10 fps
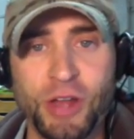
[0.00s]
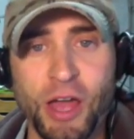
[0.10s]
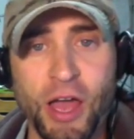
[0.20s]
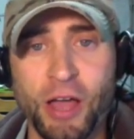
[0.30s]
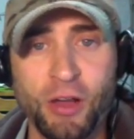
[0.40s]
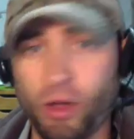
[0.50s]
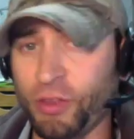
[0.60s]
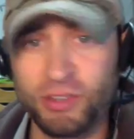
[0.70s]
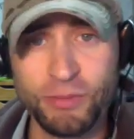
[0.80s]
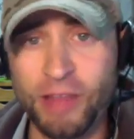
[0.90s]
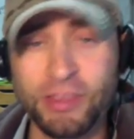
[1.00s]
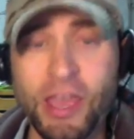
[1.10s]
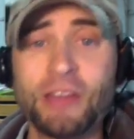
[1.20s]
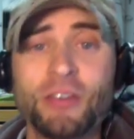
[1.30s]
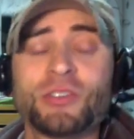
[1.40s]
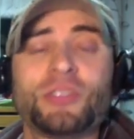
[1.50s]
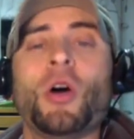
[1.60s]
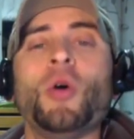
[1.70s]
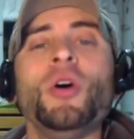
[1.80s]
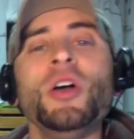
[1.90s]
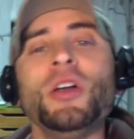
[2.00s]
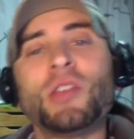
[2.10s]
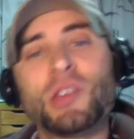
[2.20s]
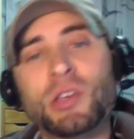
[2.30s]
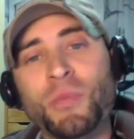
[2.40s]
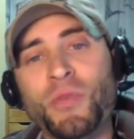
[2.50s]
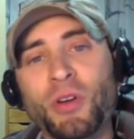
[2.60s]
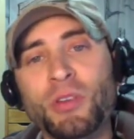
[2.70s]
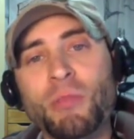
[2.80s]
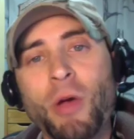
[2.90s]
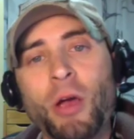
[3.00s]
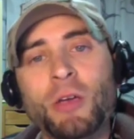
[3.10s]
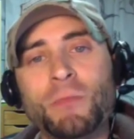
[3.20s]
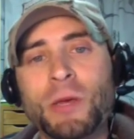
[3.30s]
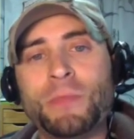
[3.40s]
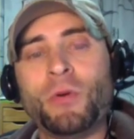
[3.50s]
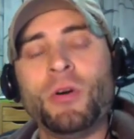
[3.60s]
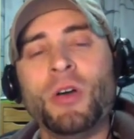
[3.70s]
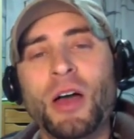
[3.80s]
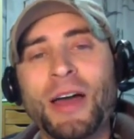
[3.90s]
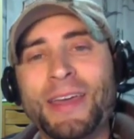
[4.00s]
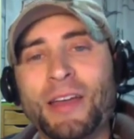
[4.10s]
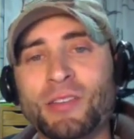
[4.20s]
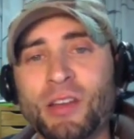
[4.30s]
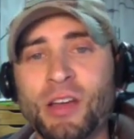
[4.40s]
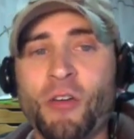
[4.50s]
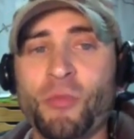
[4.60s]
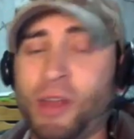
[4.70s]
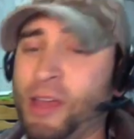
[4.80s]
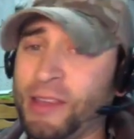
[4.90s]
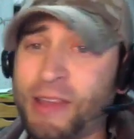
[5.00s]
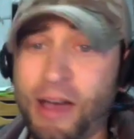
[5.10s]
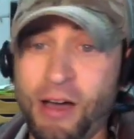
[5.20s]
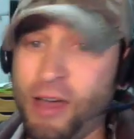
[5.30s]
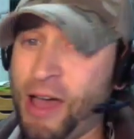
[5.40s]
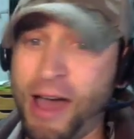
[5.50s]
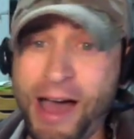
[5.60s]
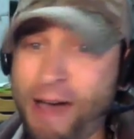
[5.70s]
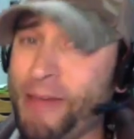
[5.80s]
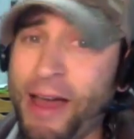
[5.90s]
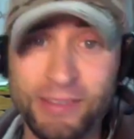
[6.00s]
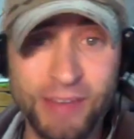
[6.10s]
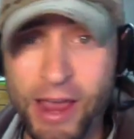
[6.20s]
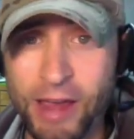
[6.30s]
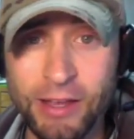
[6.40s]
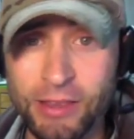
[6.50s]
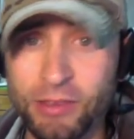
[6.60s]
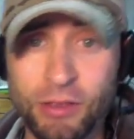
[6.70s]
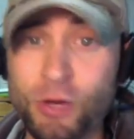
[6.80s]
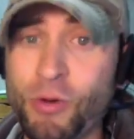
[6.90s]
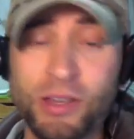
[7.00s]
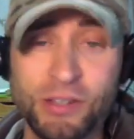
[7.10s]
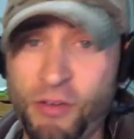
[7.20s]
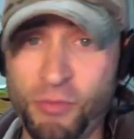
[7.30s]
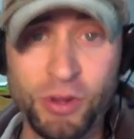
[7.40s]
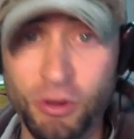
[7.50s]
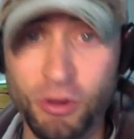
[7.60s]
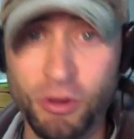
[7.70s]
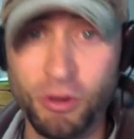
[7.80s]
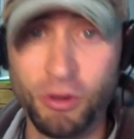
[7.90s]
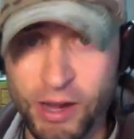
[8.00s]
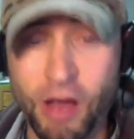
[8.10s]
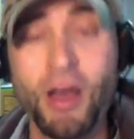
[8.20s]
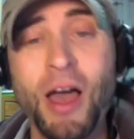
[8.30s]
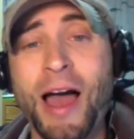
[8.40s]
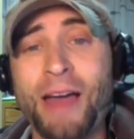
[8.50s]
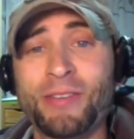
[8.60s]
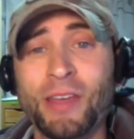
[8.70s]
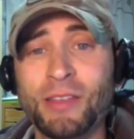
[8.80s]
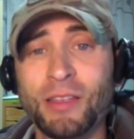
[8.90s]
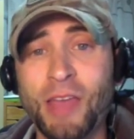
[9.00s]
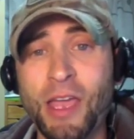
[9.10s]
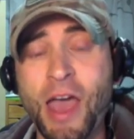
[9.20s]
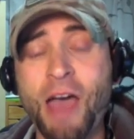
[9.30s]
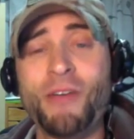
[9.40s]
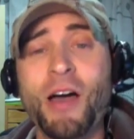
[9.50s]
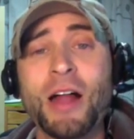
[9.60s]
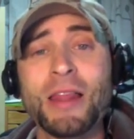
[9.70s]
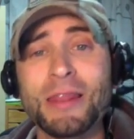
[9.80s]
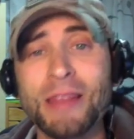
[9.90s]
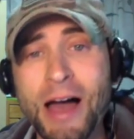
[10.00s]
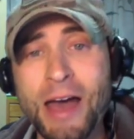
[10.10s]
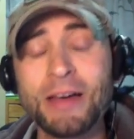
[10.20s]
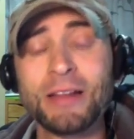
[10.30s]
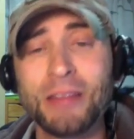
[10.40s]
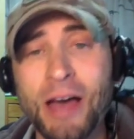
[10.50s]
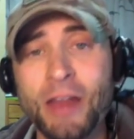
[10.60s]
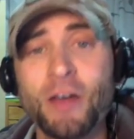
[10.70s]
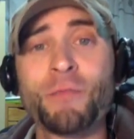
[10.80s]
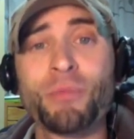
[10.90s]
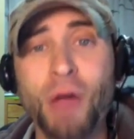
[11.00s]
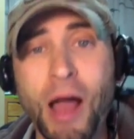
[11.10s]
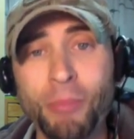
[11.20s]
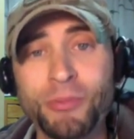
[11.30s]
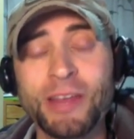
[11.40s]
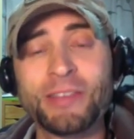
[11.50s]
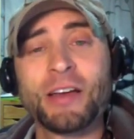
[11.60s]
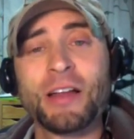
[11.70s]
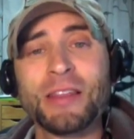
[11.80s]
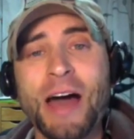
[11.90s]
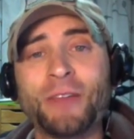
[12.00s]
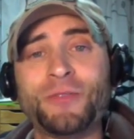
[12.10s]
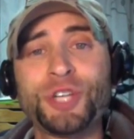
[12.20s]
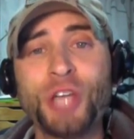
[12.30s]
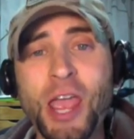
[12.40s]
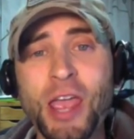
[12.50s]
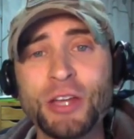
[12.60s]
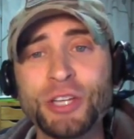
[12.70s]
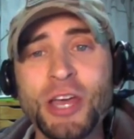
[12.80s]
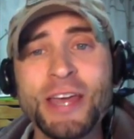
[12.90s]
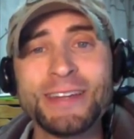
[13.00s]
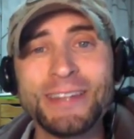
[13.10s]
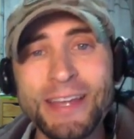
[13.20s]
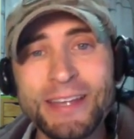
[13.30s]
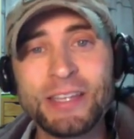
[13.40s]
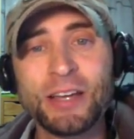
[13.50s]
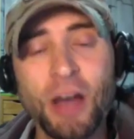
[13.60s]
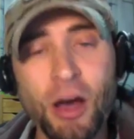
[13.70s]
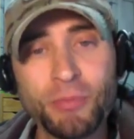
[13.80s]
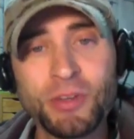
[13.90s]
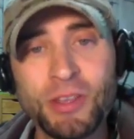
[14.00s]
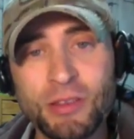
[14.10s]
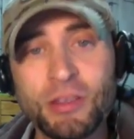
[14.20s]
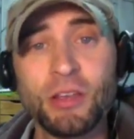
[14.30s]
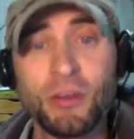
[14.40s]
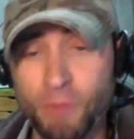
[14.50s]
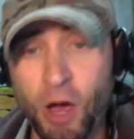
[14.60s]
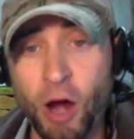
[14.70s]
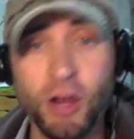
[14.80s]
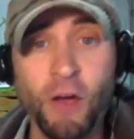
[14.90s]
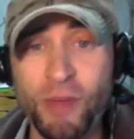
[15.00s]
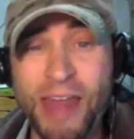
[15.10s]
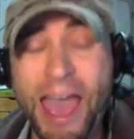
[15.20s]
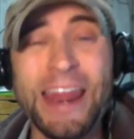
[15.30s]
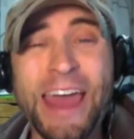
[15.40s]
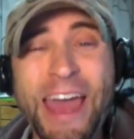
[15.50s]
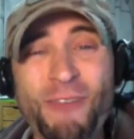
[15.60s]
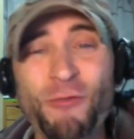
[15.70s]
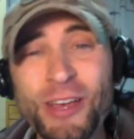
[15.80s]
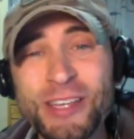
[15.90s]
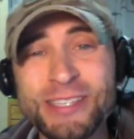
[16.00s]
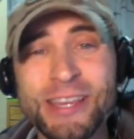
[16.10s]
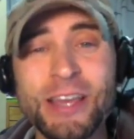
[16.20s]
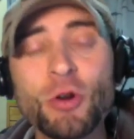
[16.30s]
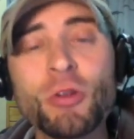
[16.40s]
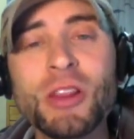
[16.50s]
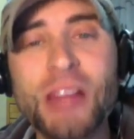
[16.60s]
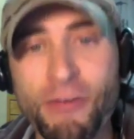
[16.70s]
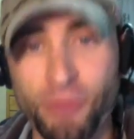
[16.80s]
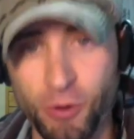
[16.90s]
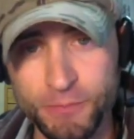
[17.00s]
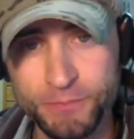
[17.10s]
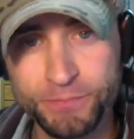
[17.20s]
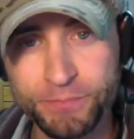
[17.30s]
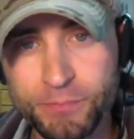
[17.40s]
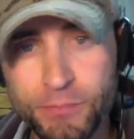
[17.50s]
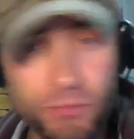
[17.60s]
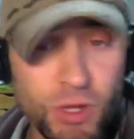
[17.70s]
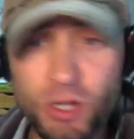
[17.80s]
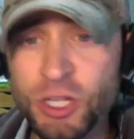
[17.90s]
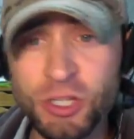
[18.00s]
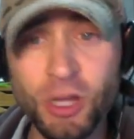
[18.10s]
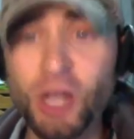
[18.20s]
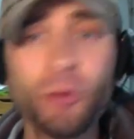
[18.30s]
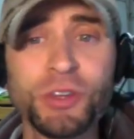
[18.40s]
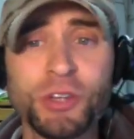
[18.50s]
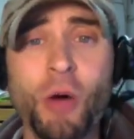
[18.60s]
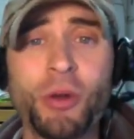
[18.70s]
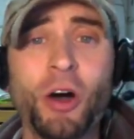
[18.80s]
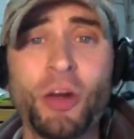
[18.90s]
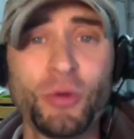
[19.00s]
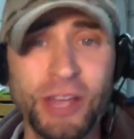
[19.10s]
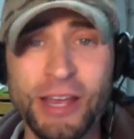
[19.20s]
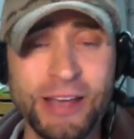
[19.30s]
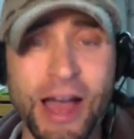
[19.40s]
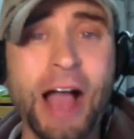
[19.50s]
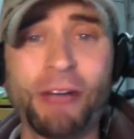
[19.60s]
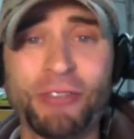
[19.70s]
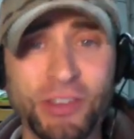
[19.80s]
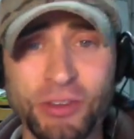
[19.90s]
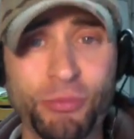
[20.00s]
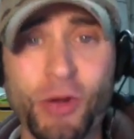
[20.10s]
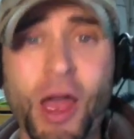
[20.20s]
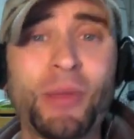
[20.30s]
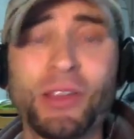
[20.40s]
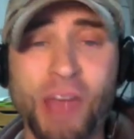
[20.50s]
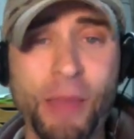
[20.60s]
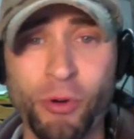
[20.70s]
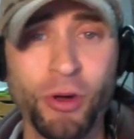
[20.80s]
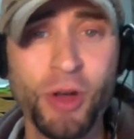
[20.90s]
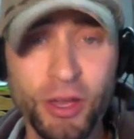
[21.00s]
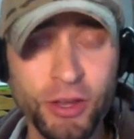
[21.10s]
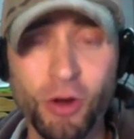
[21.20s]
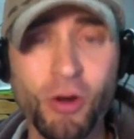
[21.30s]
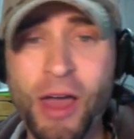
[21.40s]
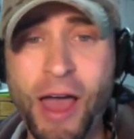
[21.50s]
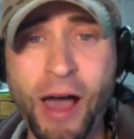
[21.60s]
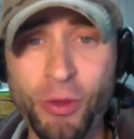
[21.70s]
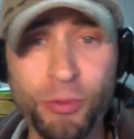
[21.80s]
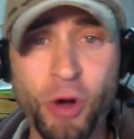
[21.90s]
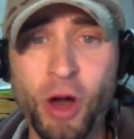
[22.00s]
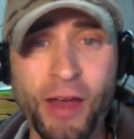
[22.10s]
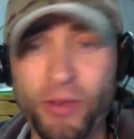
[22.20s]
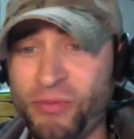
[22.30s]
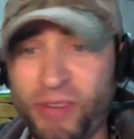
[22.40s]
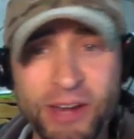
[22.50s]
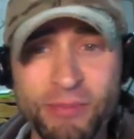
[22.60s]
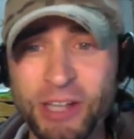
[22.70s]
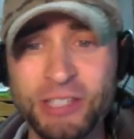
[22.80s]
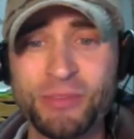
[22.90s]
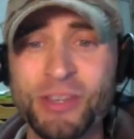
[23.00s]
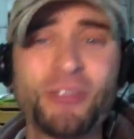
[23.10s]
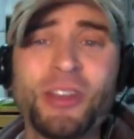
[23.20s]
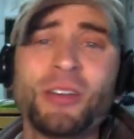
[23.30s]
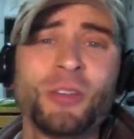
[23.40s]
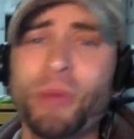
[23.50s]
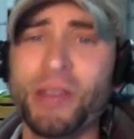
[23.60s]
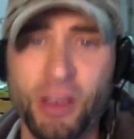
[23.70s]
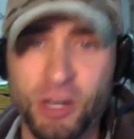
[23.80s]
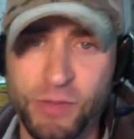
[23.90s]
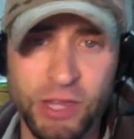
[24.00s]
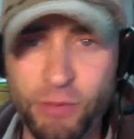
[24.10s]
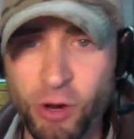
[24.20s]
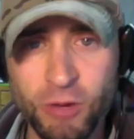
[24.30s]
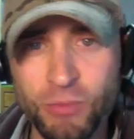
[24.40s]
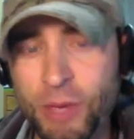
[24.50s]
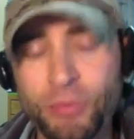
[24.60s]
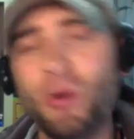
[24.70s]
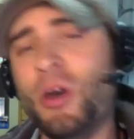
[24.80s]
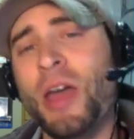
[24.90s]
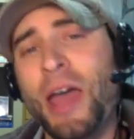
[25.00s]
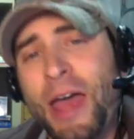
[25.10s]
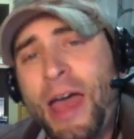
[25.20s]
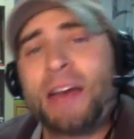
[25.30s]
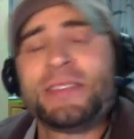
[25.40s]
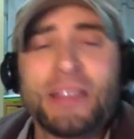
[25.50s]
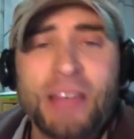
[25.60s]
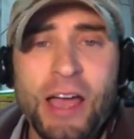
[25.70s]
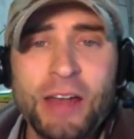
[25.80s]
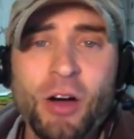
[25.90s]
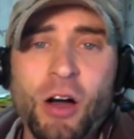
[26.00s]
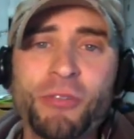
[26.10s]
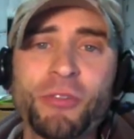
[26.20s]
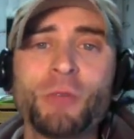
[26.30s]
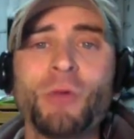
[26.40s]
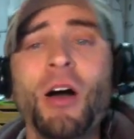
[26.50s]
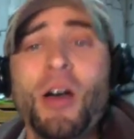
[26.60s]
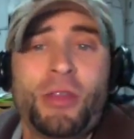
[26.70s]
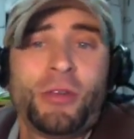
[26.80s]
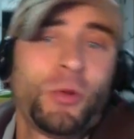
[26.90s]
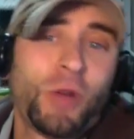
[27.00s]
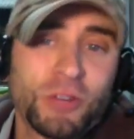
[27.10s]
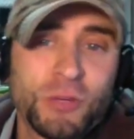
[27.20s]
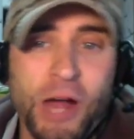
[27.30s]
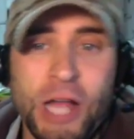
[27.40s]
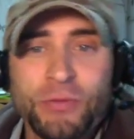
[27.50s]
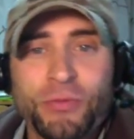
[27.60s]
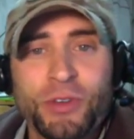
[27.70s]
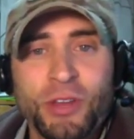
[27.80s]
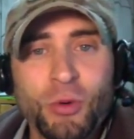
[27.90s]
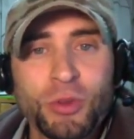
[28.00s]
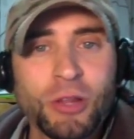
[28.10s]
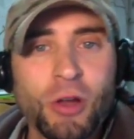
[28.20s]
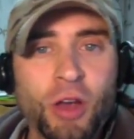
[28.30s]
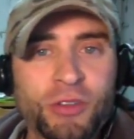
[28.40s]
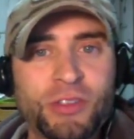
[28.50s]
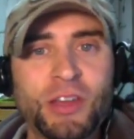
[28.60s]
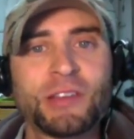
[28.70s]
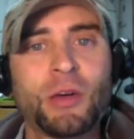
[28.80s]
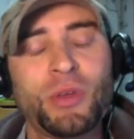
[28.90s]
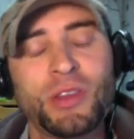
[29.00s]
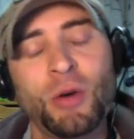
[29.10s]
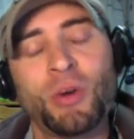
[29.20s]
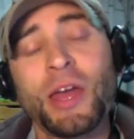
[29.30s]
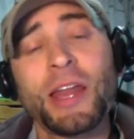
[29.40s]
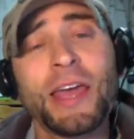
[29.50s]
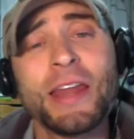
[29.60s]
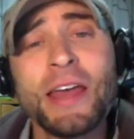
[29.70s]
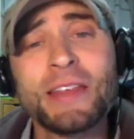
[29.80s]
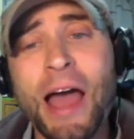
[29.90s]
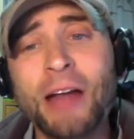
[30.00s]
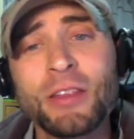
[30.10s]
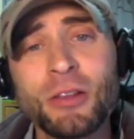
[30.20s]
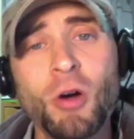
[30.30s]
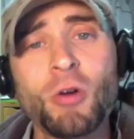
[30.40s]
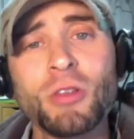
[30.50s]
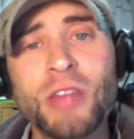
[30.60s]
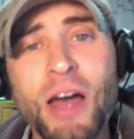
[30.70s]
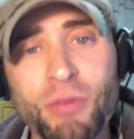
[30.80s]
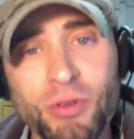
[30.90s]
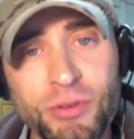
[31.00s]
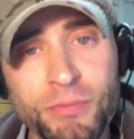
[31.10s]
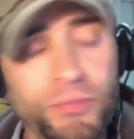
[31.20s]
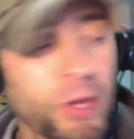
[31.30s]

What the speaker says: I called this about 10 years ago, to subvert the American people against the government. Now, I'm not saying that the U.S. government is good right now. I think that they have a lot of problems. I think a lot of change needs to come to our government at every single level. Just look at what's going on in Congress. That's a prime example. How they're bought, how they're fighting amongst themselves. Nobody cares about the American people. And how does that tie into off-grid? Well, they're the ones responsible for dealing with the laws and things that we deal with. And again, down to the local levels.